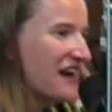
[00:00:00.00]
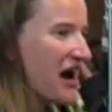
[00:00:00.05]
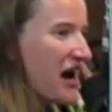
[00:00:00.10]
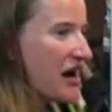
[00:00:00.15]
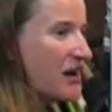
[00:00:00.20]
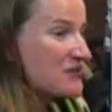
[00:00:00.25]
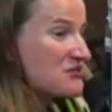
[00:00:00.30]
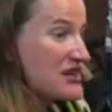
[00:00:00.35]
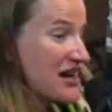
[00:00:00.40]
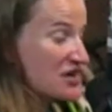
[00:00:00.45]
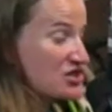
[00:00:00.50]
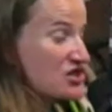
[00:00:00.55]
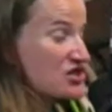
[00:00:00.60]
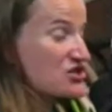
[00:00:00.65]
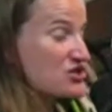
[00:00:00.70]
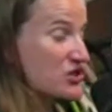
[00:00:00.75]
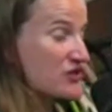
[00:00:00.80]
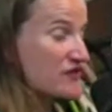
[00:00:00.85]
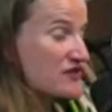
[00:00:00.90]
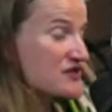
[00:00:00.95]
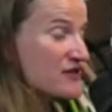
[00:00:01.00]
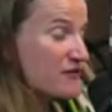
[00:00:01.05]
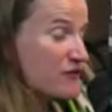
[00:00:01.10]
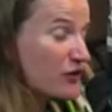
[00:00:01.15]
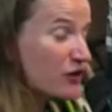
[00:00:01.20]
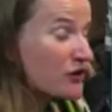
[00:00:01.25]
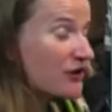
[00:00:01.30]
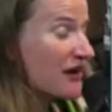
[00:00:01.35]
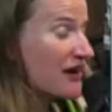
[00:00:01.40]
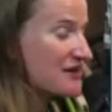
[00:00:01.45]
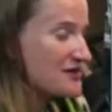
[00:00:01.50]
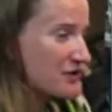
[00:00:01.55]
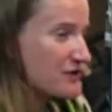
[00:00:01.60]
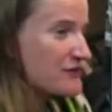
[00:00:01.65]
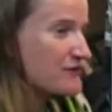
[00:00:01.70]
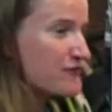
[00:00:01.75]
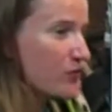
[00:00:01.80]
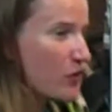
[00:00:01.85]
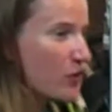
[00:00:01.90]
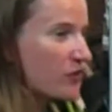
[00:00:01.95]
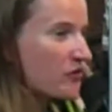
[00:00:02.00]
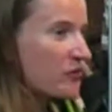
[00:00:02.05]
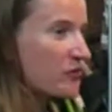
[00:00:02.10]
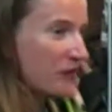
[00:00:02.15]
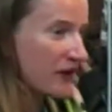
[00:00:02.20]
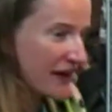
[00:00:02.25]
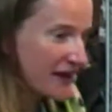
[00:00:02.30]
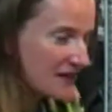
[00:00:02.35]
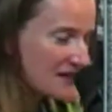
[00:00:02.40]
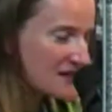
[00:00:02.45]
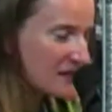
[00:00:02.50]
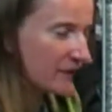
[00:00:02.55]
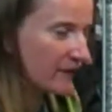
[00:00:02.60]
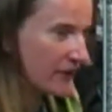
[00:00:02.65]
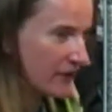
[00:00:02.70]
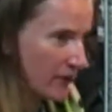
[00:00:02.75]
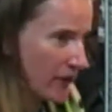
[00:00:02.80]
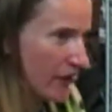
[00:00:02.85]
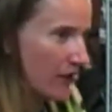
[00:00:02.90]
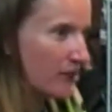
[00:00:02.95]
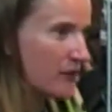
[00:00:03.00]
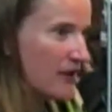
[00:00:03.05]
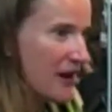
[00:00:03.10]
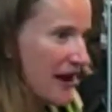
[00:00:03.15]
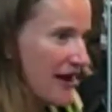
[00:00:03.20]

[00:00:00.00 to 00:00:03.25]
to actually serve as the fertilizer for the plants that we grow.